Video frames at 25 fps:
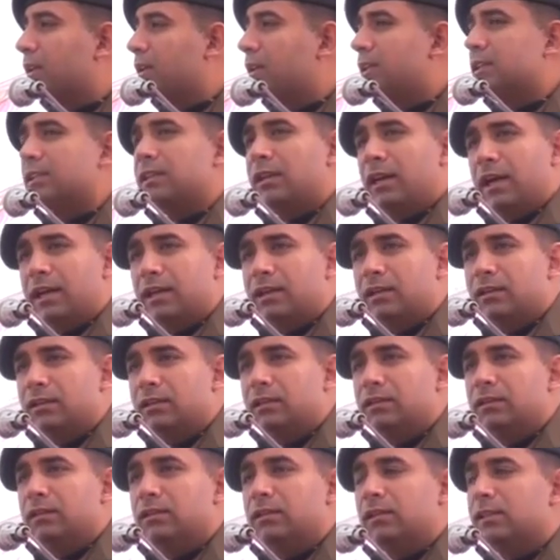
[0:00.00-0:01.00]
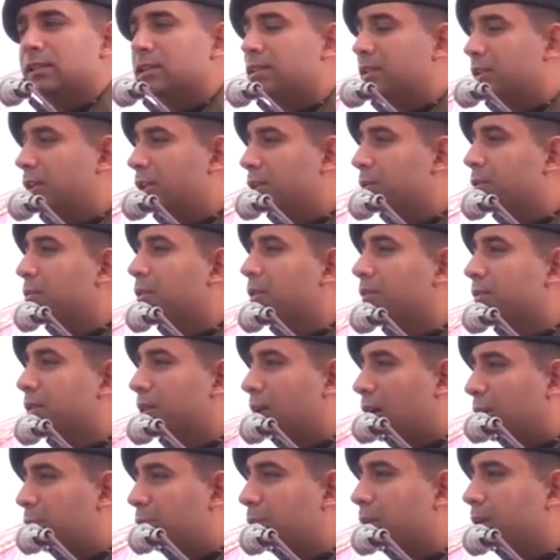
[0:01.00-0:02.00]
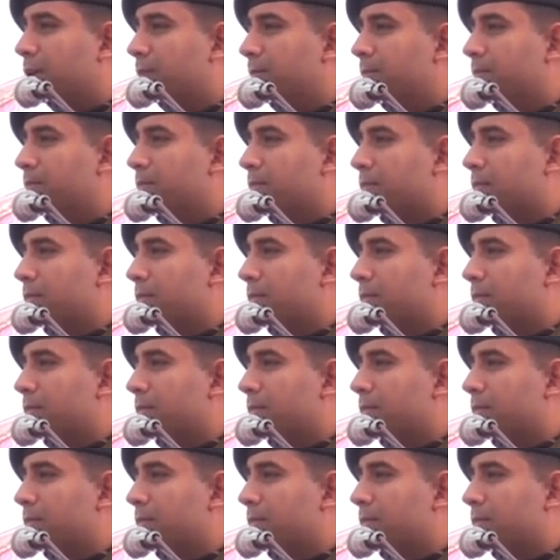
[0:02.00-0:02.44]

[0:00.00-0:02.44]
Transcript: He's an icon, he's a hero of the country